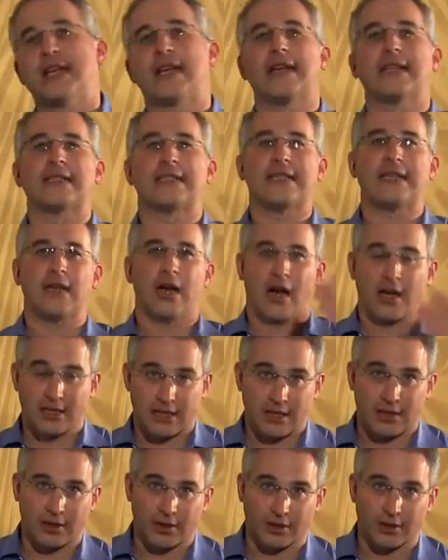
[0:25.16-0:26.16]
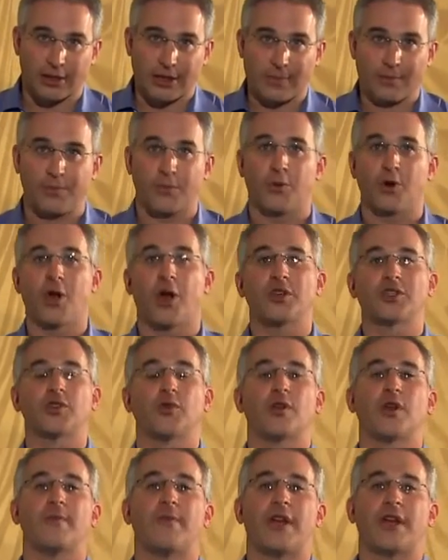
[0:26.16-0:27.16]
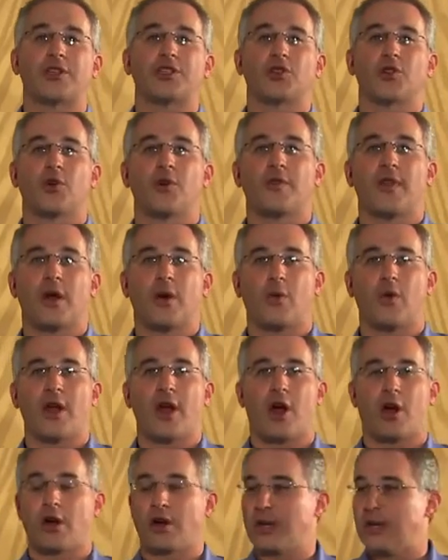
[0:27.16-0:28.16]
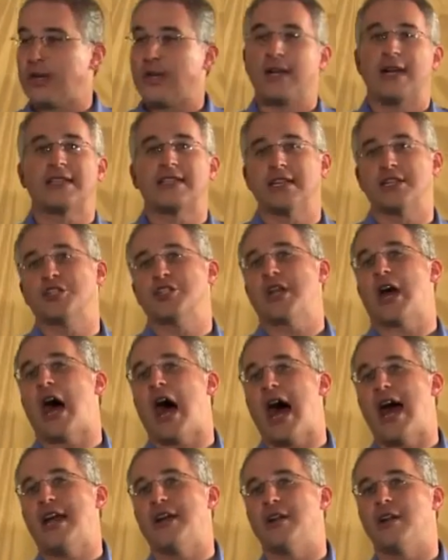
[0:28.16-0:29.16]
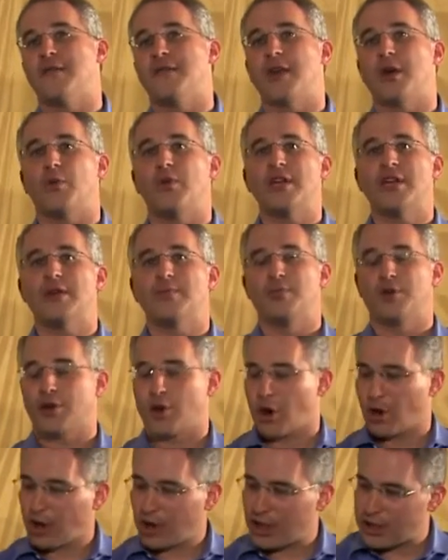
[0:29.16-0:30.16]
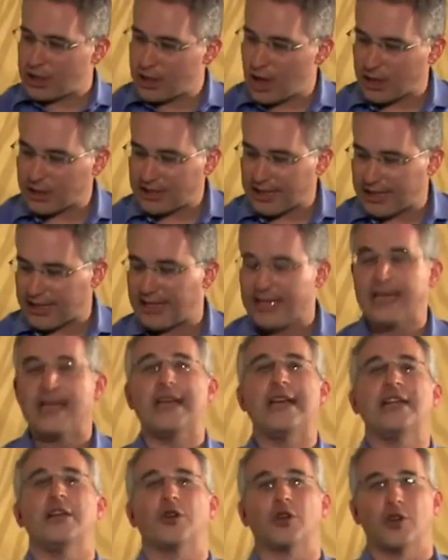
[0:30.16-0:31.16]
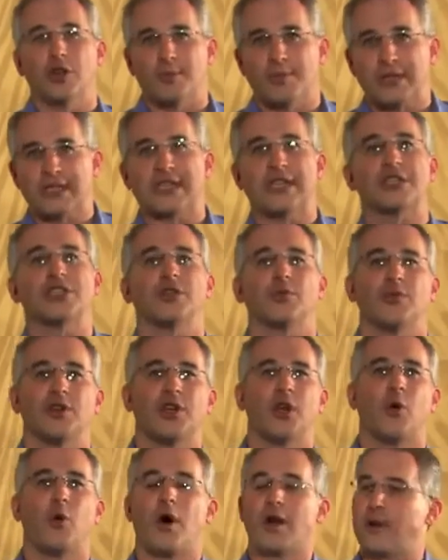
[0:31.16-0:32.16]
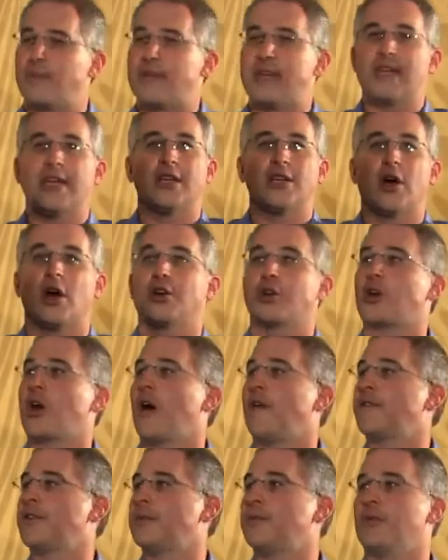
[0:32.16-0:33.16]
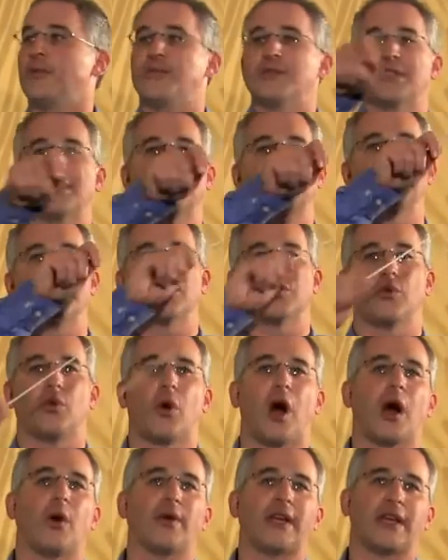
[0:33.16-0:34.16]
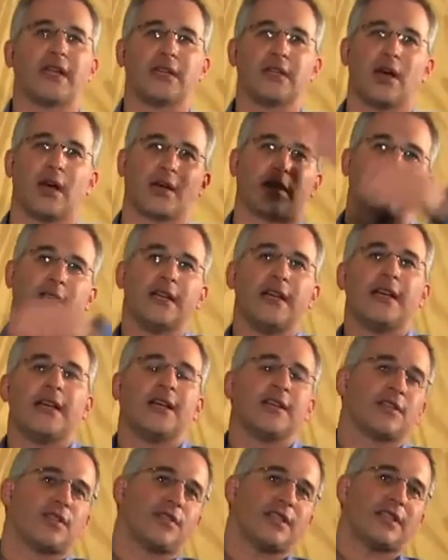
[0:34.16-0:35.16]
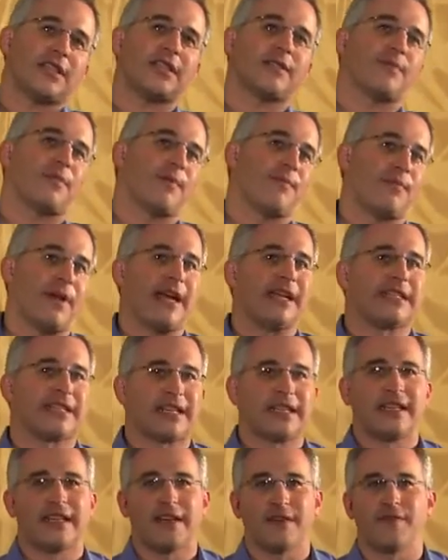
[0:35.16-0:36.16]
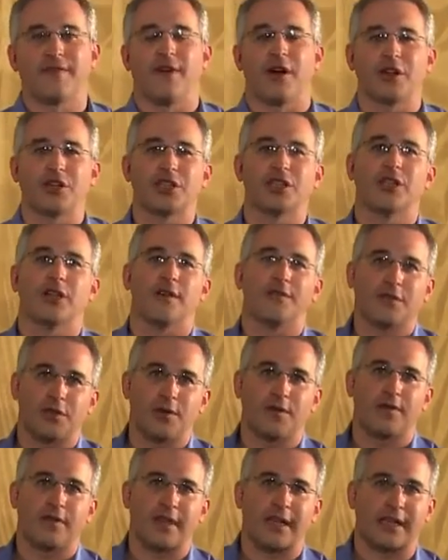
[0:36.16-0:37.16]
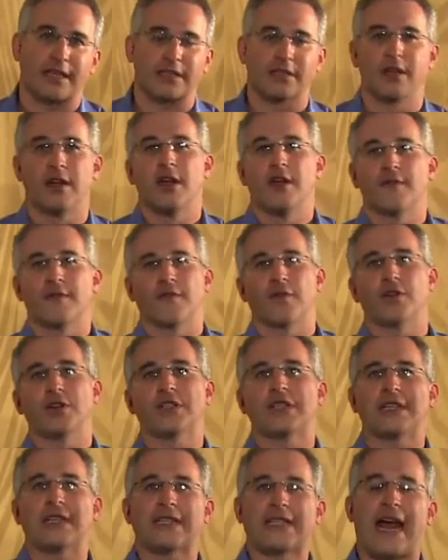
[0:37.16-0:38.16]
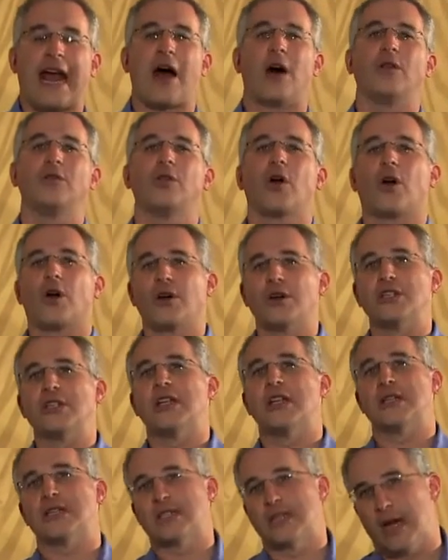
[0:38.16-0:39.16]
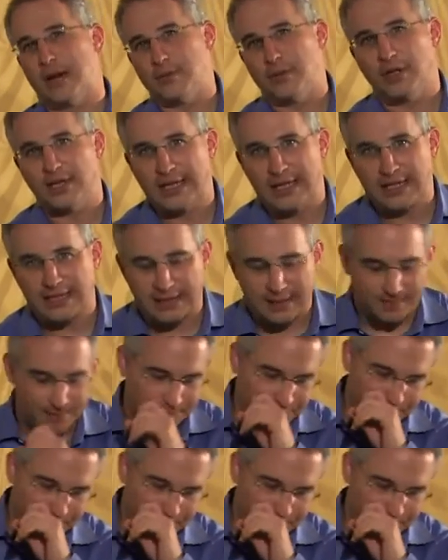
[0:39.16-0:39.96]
can see us clearly. We also want to make sure that we are essentially high enough that we can put our conducting in a good position. We don't want to be in uncomfortable positions while we conduct. So this is basically a function of two things. First is how large the ensemble is.